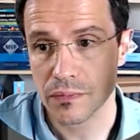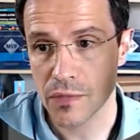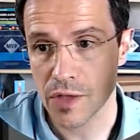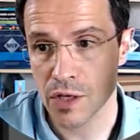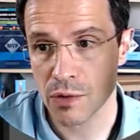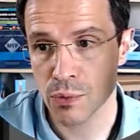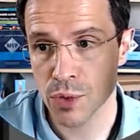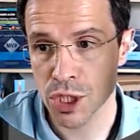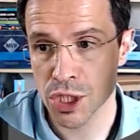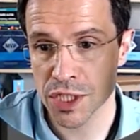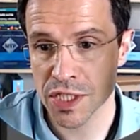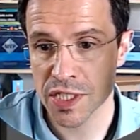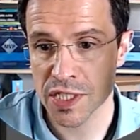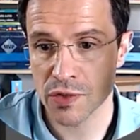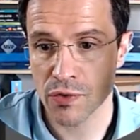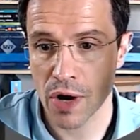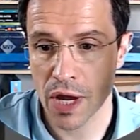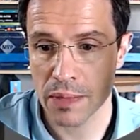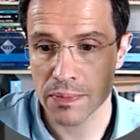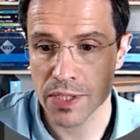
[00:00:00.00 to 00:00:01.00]
which
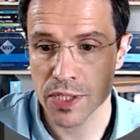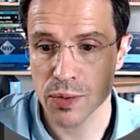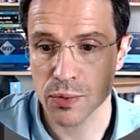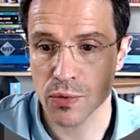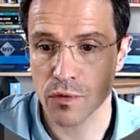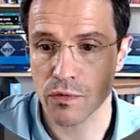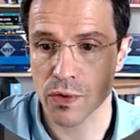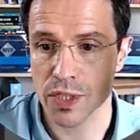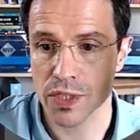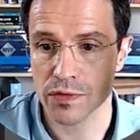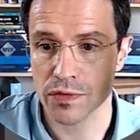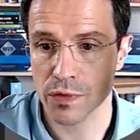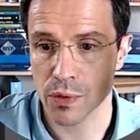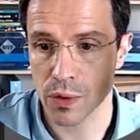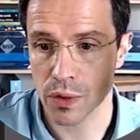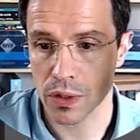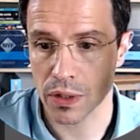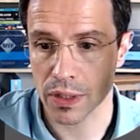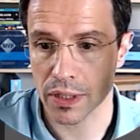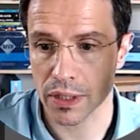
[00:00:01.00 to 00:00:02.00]
describes you, first of
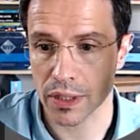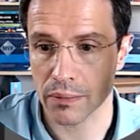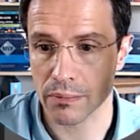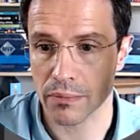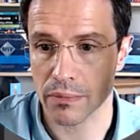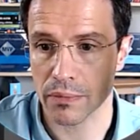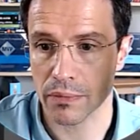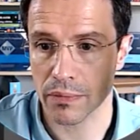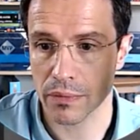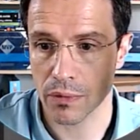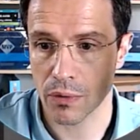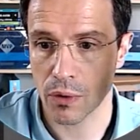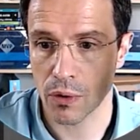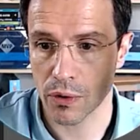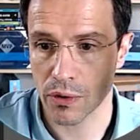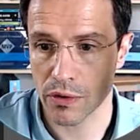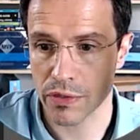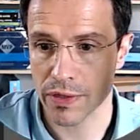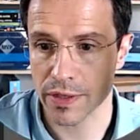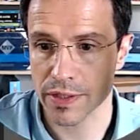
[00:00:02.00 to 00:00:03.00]
all
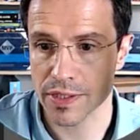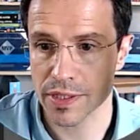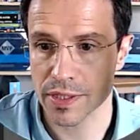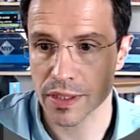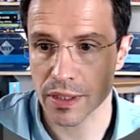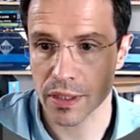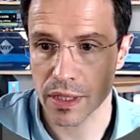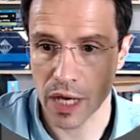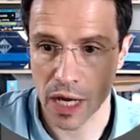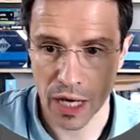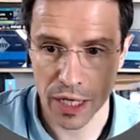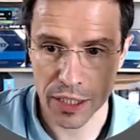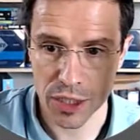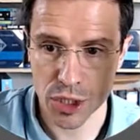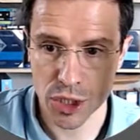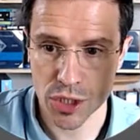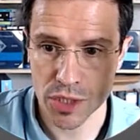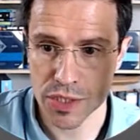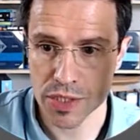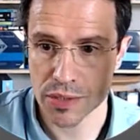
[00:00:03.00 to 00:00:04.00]
the things that I
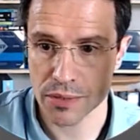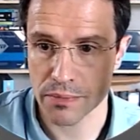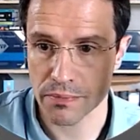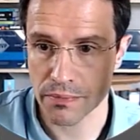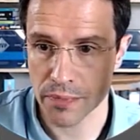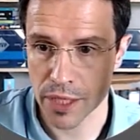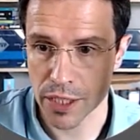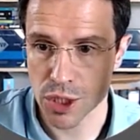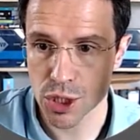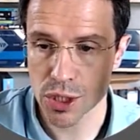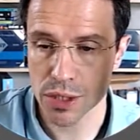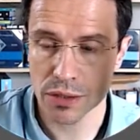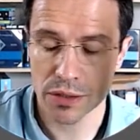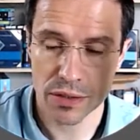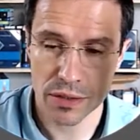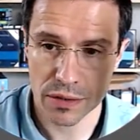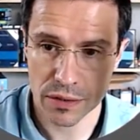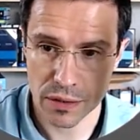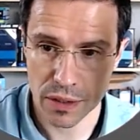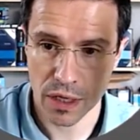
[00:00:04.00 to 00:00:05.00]
just
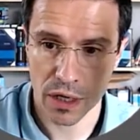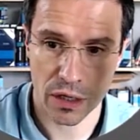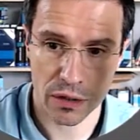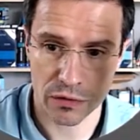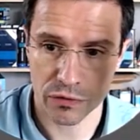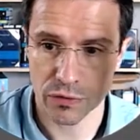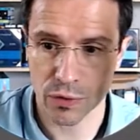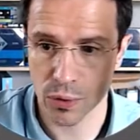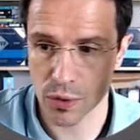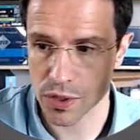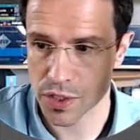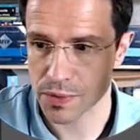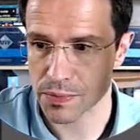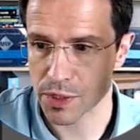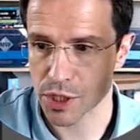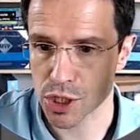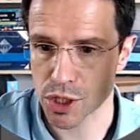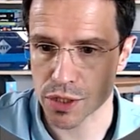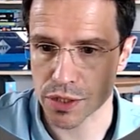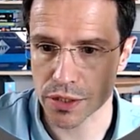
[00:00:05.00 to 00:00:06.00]
mentioned are of course
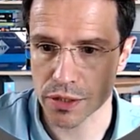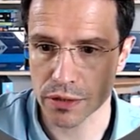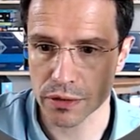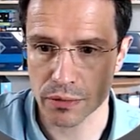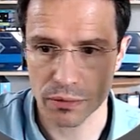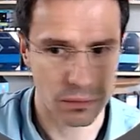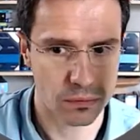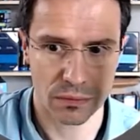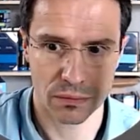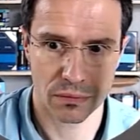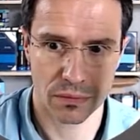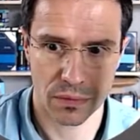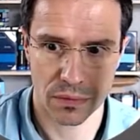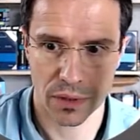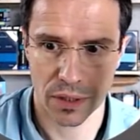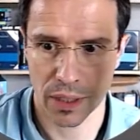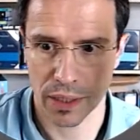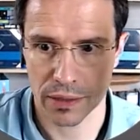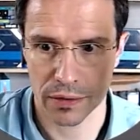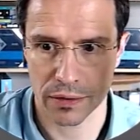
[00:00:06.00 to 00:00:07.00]
mentioned here.
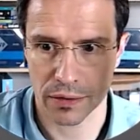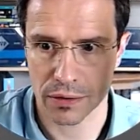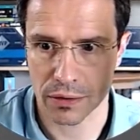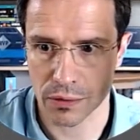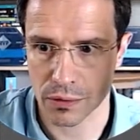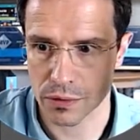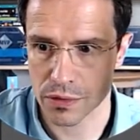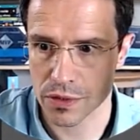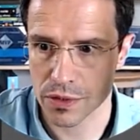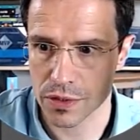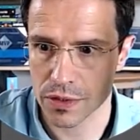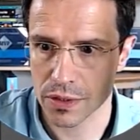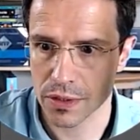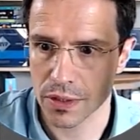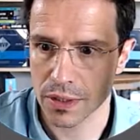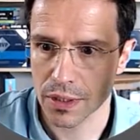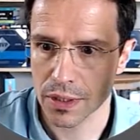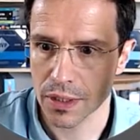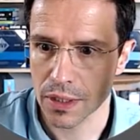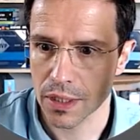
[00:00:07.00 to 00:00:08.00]
I did not
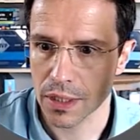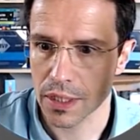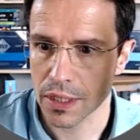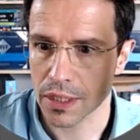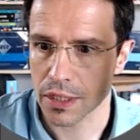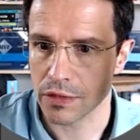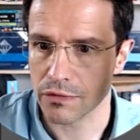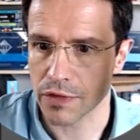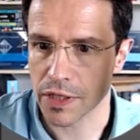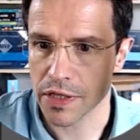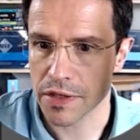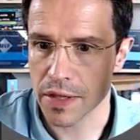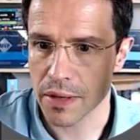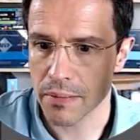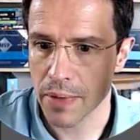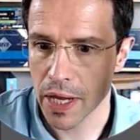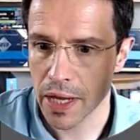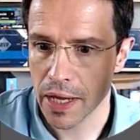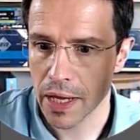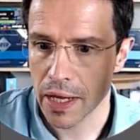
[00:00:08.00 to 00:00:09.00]
invent
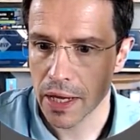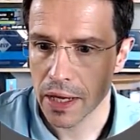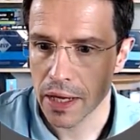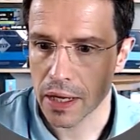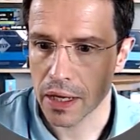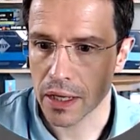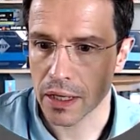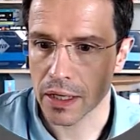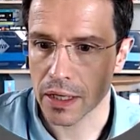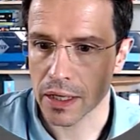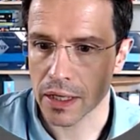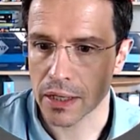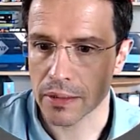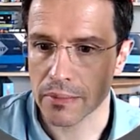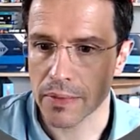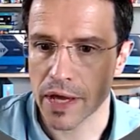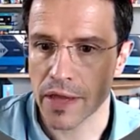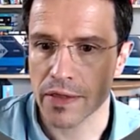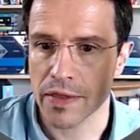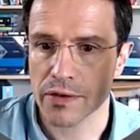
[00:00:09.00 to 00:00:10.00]
them.
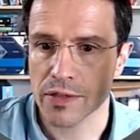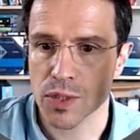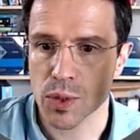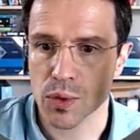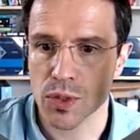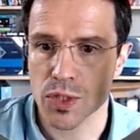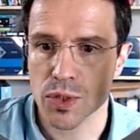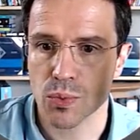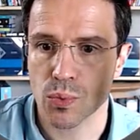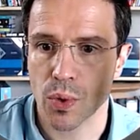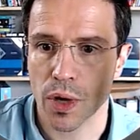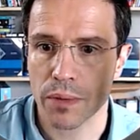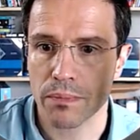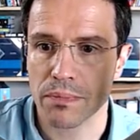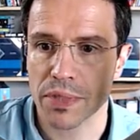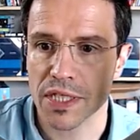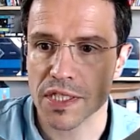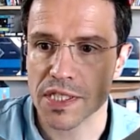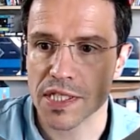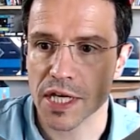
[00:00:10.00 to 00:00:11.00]
And there's also one
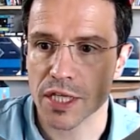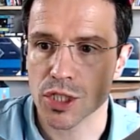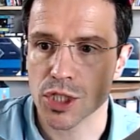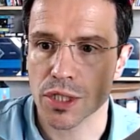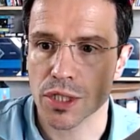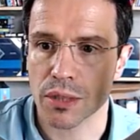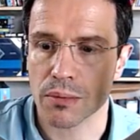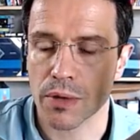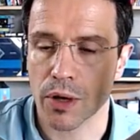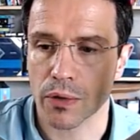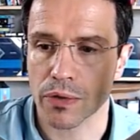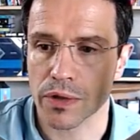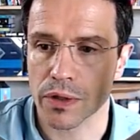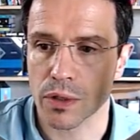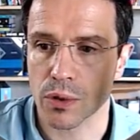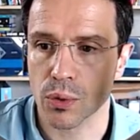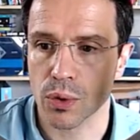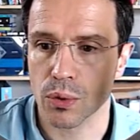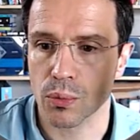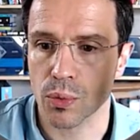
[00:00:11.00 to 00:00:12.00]
big section about the
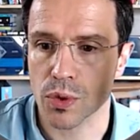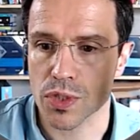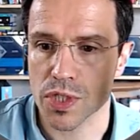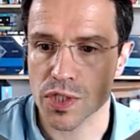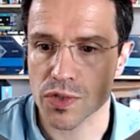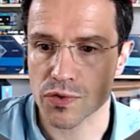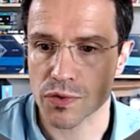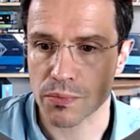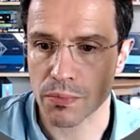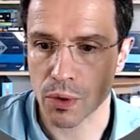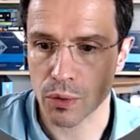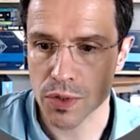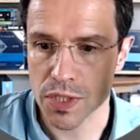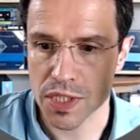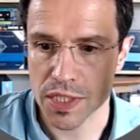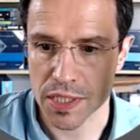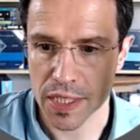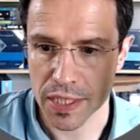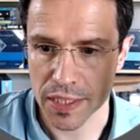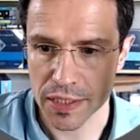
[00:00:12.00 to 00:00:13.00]
local versus remote
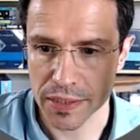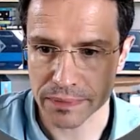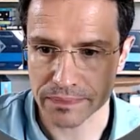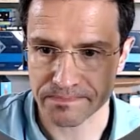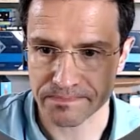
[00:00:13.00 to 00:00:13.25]
state